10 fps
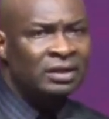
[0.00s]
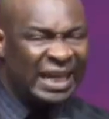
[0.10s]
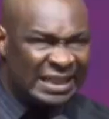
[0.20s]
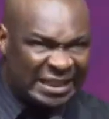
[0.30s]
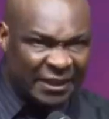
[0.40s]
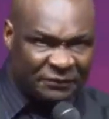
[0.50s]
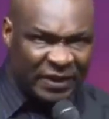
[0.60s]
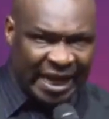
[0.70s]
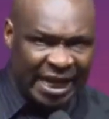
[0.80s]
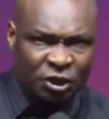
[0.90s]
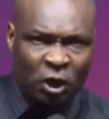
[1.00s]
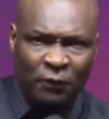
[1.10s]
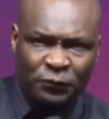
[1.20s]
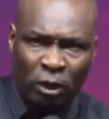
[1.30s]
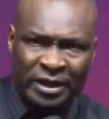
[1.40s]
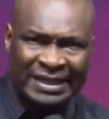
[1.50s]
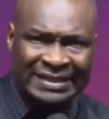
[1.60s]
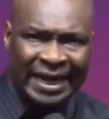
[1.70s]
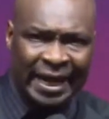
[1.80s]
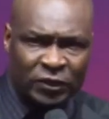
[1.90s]
the definition of your
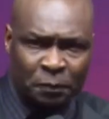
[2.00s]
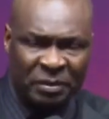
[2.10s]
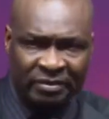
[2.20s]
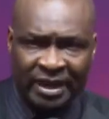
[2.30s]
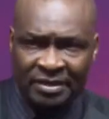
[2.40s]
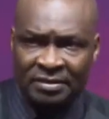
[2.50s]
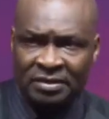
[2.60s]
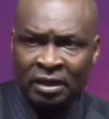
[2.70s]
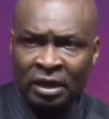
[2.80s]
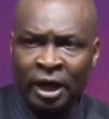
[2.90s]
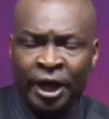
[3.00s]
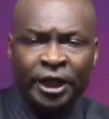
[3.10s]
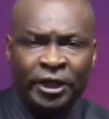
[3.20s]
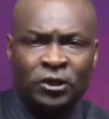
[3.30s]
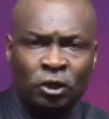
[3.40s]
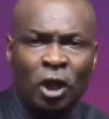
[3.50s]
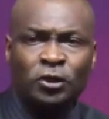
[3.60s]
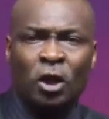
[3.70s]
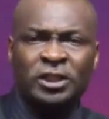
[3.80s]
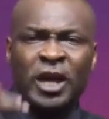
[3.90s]
Christian experience is not
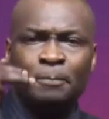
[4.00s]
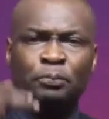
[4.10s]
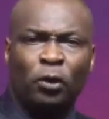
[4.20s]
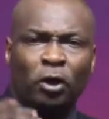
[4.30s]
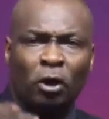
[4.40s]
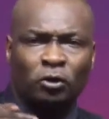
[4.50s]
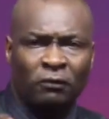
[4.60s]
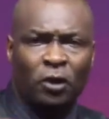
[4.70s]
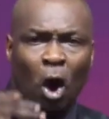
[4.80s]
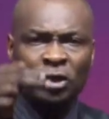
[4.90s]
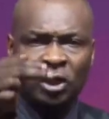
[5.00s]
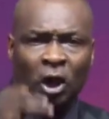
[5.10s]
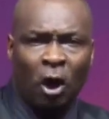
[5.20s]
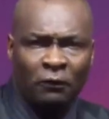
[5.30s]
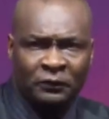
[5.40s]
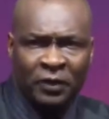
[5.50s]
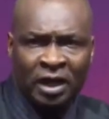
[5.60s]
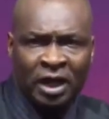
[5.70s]
just a product of God's love,